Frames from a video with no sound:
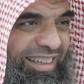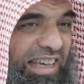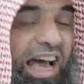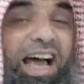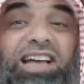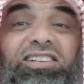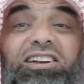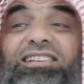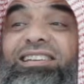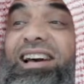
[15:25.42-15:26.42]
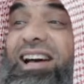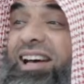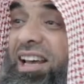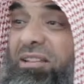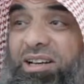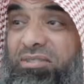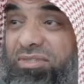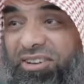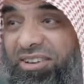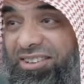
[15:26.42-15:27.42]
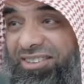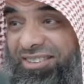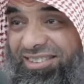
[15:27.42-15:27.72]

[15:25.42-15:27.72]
Ya hasrata ala ma farrat.